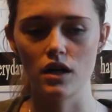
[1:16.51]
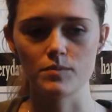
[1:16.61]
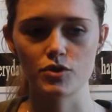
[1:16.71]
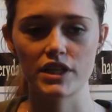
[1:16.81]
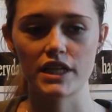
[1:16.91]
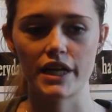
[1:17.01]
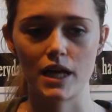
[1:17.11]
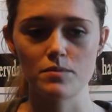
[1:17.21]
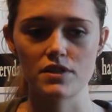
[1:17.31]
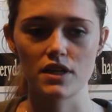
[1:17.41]
draining an
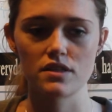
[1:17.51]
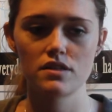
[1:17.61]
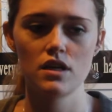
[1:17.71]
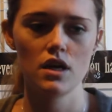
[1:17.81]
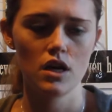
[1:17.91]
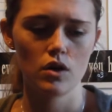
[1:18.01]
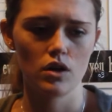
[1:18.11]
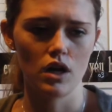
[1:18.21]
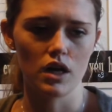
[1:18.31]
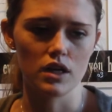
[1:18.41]
abscess
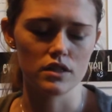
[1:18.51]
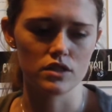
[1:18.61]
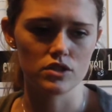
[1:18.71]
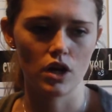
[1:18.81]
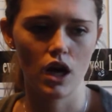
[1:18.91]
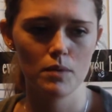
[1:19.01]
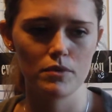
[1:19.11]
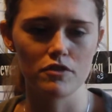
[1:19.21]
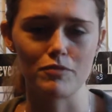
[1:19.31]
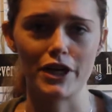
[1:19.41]
at the top
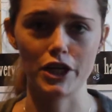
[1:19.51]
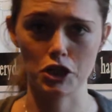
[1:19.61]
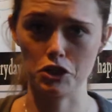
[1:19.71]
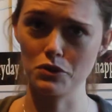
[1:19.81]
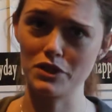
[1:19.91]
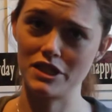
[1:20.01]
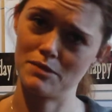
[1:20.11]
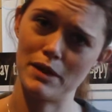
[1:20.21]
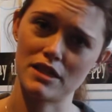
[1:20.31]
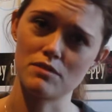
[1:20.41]
of my gluteus
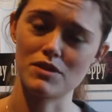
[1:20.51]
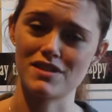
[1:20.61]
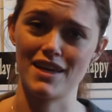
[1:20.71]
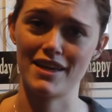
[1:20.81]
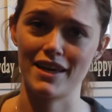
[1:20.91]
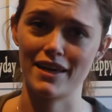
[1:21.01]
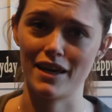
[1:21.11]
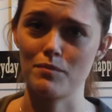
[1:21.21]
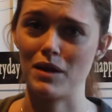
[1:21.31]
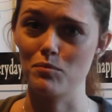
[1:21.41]
maximus,
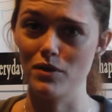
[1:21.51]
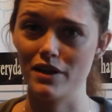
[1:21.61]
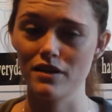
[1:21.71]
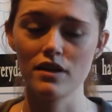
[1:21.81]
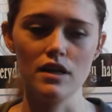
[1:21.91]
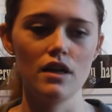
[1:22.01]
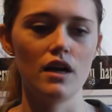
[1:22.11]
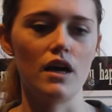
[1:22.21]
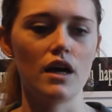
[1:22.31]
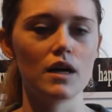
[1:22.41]
aka my butt.
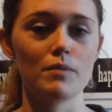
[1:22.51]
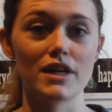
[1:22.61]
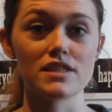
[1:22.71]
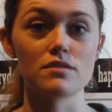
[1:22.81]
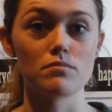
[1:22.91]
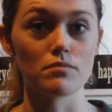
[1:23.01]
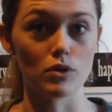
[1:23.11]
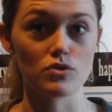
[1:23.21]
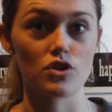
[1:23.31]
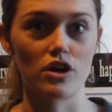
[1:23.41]
As
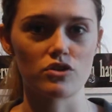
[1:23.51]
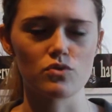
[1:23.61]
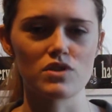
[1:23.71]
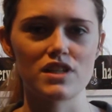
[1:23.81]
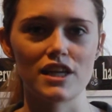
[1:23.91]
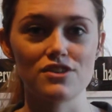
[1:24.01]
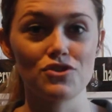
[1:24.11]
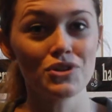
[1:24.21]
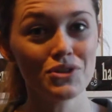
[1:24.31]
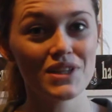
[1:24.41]
most doctors would say, it's your
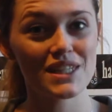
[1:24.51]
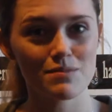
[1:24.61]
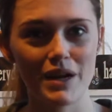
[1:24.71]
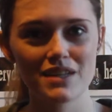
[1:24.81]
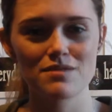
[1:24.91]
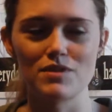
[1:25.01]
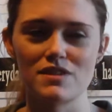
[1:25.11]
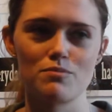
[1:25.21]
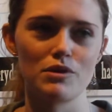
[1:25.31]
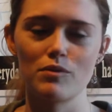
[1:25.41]
gluteus
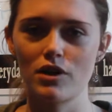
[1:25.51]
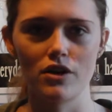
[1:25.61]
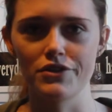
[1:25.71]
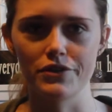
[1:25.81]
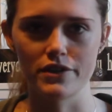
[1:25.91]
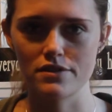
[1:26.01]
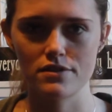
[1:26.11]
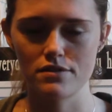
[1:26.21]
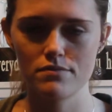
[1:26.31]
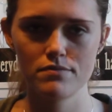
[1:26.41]
maximus, but we all know that's
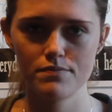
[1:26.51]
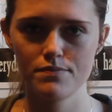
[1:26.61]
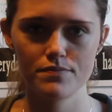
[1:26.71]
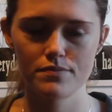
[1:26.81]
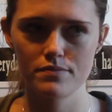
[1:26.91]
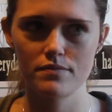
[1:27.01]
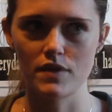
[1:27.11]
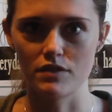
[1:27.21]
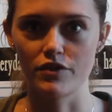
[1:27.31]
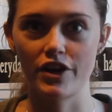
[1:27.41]

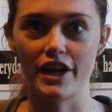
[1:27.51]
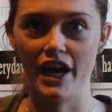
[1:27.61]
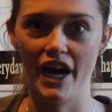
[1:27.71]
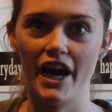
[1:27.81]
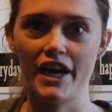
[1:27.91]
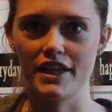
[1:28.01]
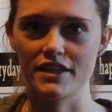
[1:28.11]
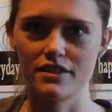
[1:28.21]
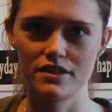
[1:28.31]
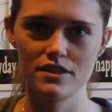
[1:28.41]
the very high
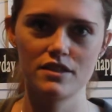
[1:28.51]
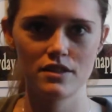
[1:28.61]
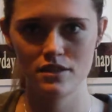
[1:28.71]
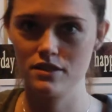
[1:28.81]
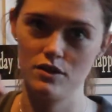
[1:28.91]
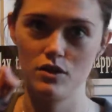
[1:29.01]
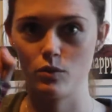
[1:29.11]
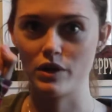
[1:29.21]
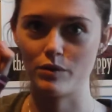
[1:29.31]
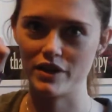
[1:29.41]

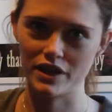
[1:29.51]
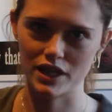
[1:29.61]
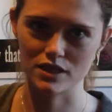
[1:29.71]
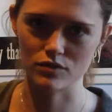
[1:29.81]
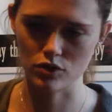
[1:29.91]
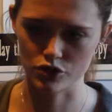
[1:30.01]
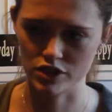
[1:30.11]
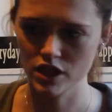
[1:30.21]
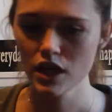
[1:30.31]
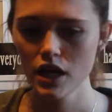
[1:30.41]
wee kind of version.